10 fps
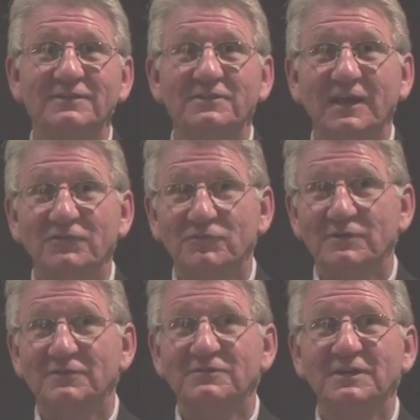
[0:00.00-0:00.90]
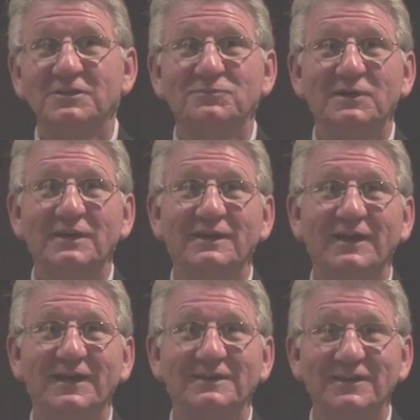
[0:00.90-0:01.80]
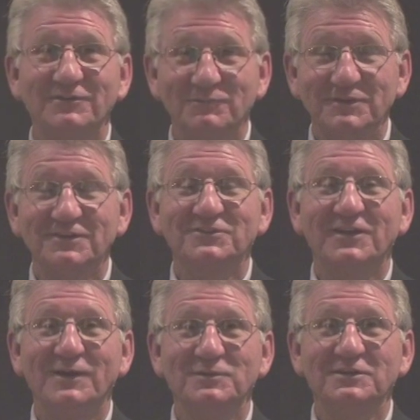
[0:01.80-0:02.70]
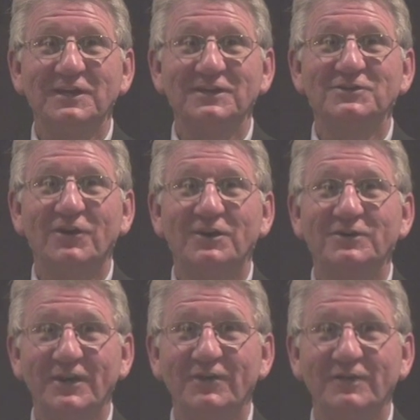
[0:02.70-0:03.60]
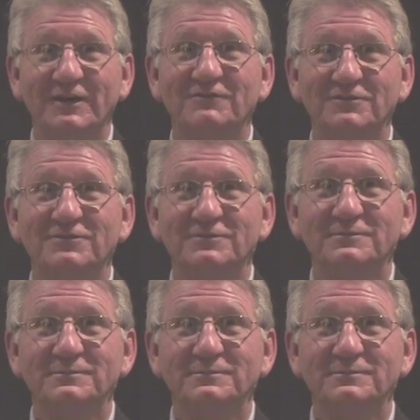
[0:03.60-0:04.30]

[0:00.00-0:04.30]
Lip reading: Thanks for listening to me and giving me this time today to honor Harry Evans.